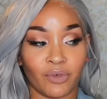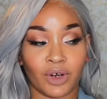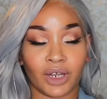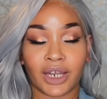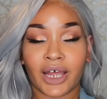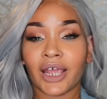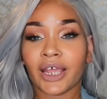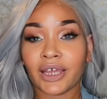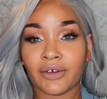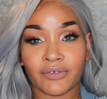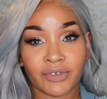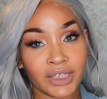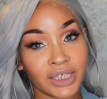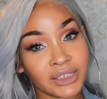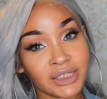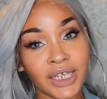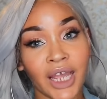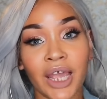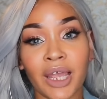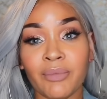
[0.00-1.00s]
for. Like, if
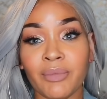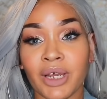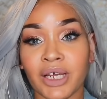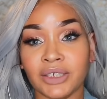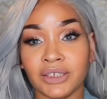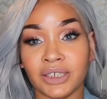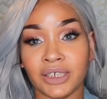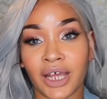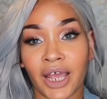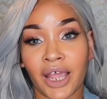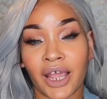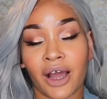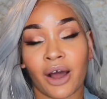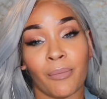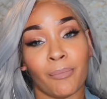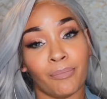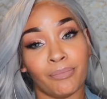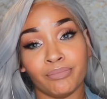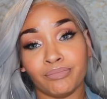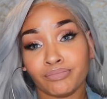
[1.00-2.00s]
this came yesterday,
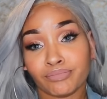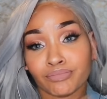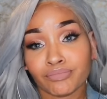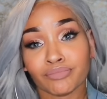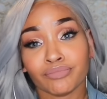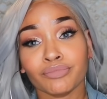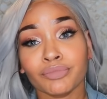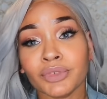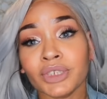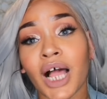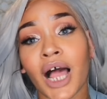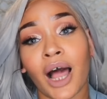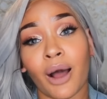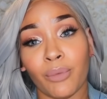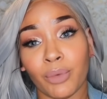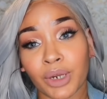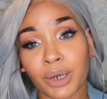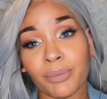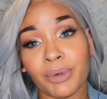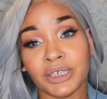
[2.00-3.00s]
uh,
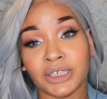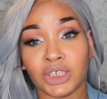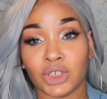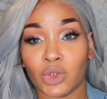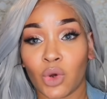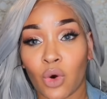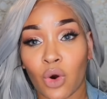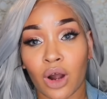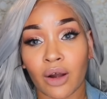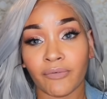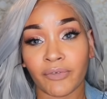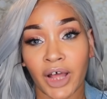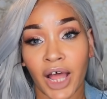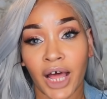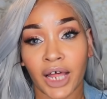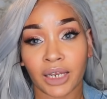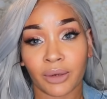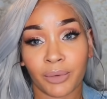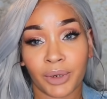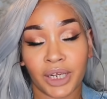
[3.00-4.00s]
I would have been stormed for
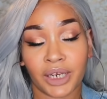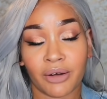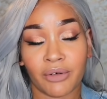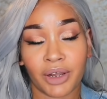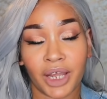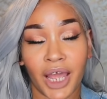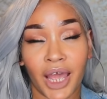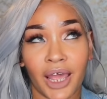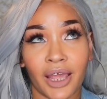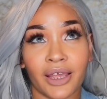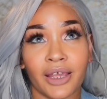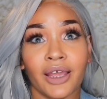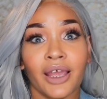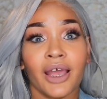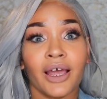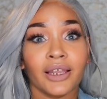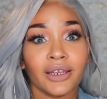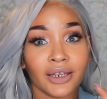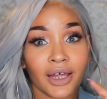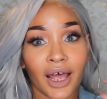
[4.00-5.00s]
Halloween, okay?
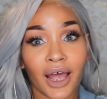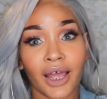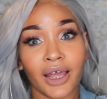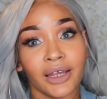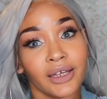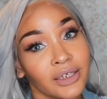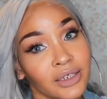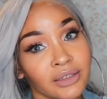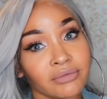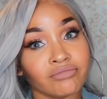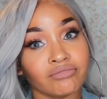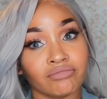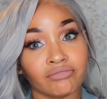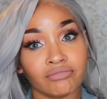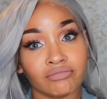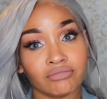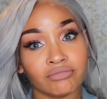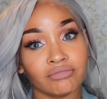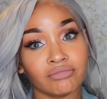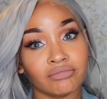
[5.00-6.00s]
Like
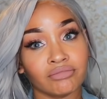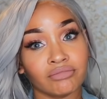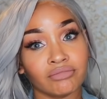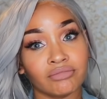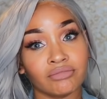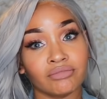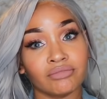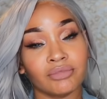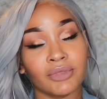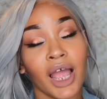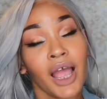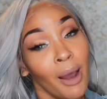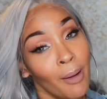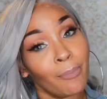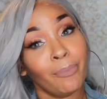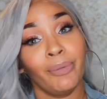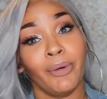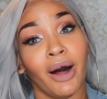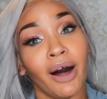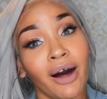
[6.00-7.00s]
a
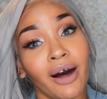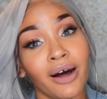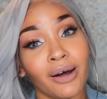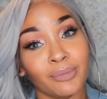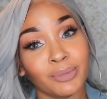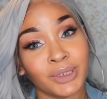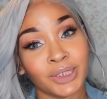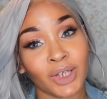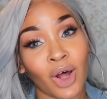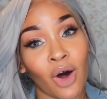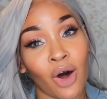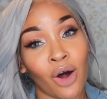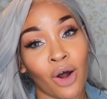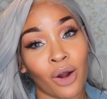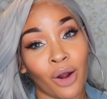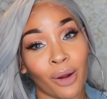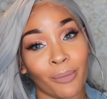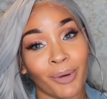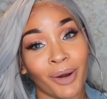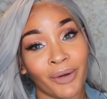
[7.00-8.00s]
bomb
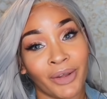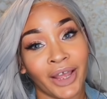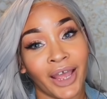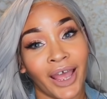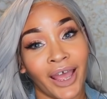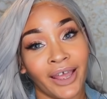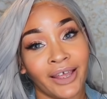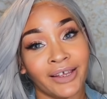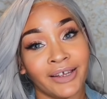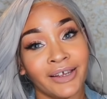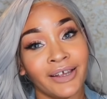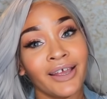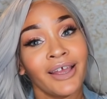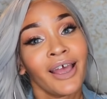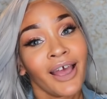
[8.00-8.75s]
storm, okay?